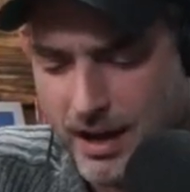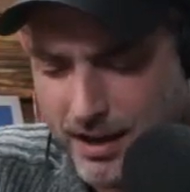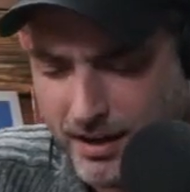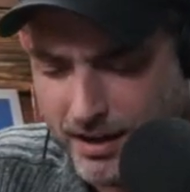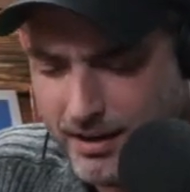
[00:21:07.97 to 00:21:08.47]

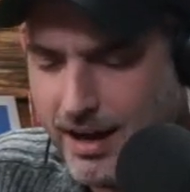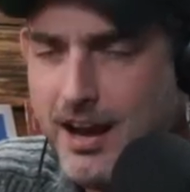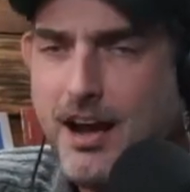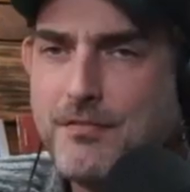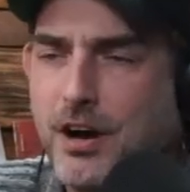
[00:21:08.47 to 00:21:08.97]
I
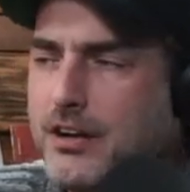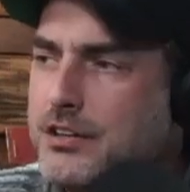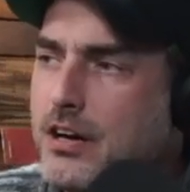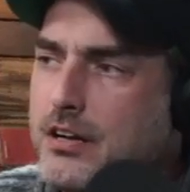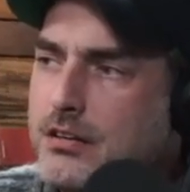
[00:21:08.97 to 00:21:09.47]
have
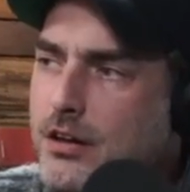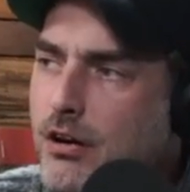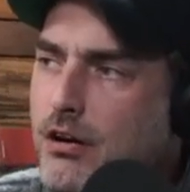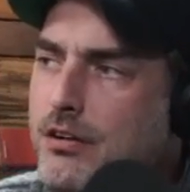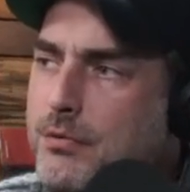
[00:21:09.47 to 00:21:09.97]
Undone
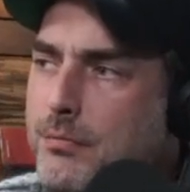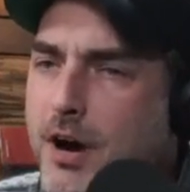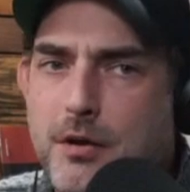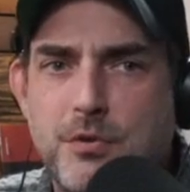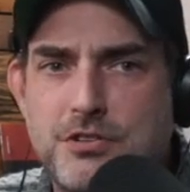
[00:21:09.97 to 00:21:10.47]
on
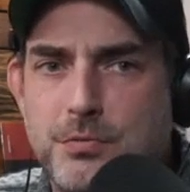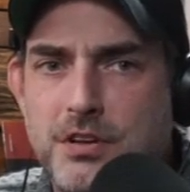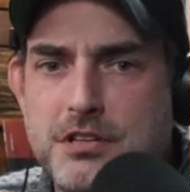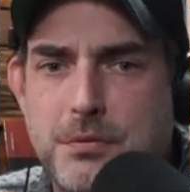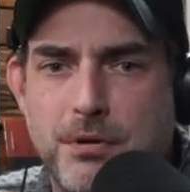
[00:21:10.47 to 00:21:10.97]
mine, which
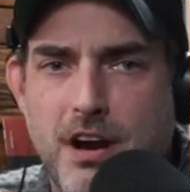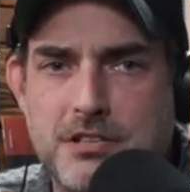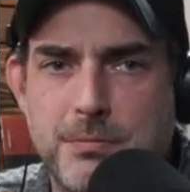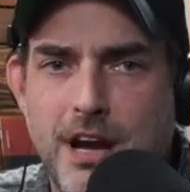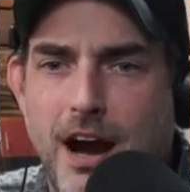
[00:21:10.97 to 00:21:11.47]
really surprised me.